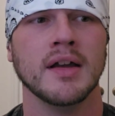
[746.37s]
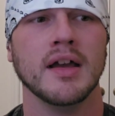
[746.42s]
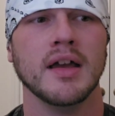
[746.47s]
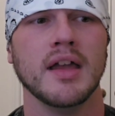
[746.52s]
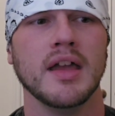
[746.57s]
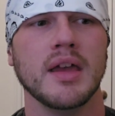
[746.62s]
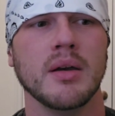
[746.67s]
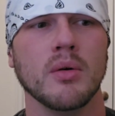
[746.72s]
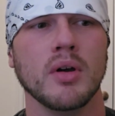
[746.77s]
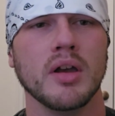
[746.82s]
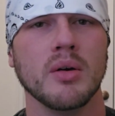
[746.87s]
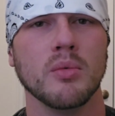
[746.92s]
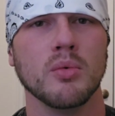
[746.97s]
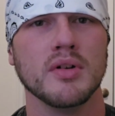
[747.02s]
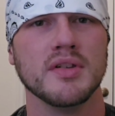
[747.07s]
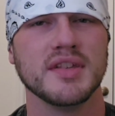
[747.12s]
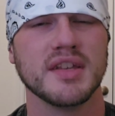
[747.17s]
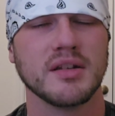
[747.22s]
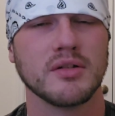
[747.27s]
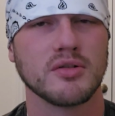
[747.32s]
It
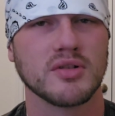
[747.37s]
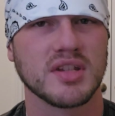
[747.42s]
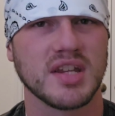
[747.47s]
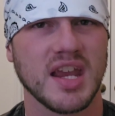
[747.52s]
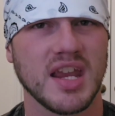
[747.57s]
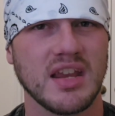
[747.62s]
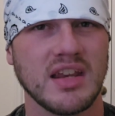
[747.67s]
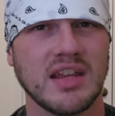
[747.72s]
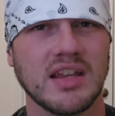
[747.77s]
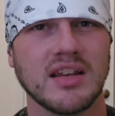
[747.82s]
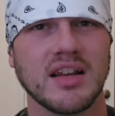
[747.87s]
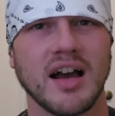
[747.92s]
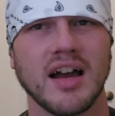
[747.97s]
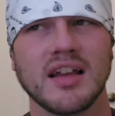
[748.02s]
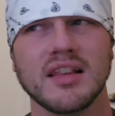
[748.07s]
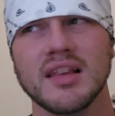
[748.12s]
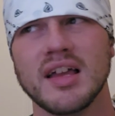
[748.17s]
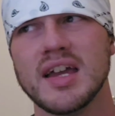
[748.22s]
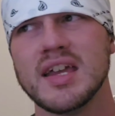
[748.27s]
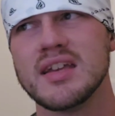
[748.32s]
was entertaining.
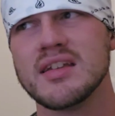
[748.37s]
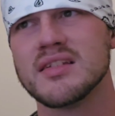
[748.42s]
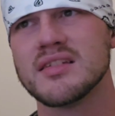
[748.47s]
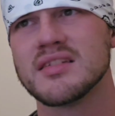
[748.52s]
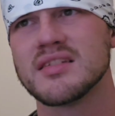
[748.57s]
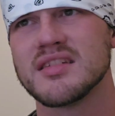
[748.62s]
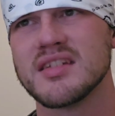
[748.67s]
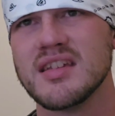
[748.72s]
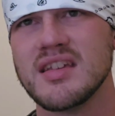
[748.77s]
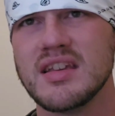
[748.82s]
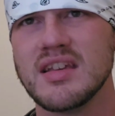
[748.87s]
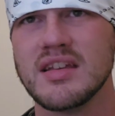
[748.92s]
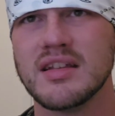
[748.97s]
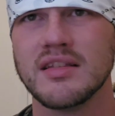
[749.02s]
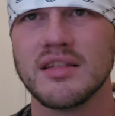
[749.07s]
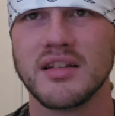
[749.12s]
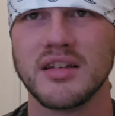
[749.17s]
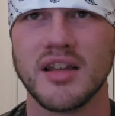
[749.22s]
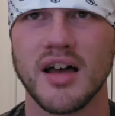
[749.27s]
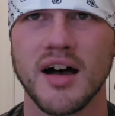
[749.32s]
I like
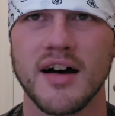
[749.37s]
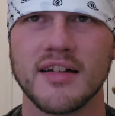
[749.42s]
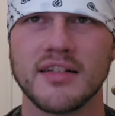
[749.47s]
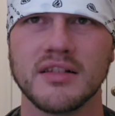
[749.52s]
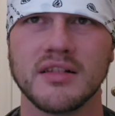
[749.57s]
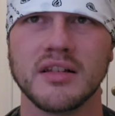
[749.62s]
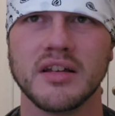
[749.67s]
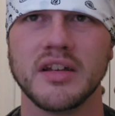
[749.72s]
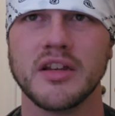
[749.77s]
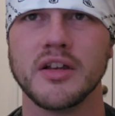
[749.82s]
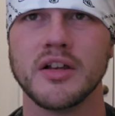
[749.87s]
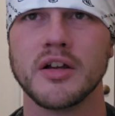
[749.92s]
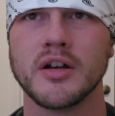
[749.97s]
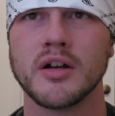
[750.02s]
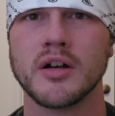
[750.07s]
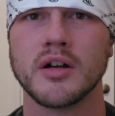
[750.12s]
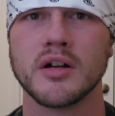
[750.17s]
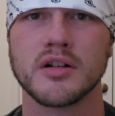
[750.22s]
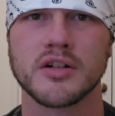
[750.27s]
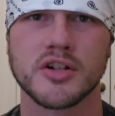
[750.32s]
seeing the
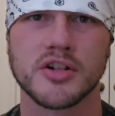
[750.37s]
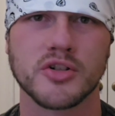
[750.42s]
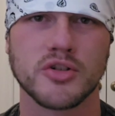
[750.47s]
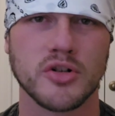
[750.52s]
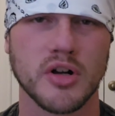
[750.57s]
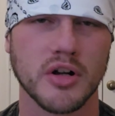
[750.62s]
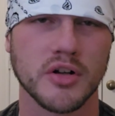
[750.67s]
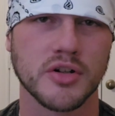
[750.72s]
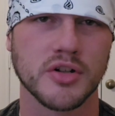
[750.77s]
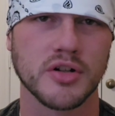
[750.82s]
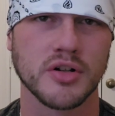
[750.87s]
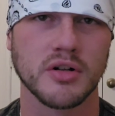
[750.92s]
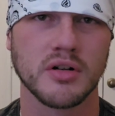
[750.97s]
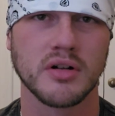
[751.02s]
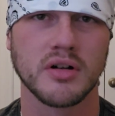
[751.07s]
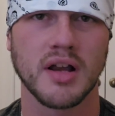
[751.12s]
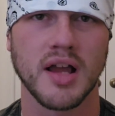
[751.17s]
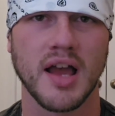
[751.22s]
non-linear structure,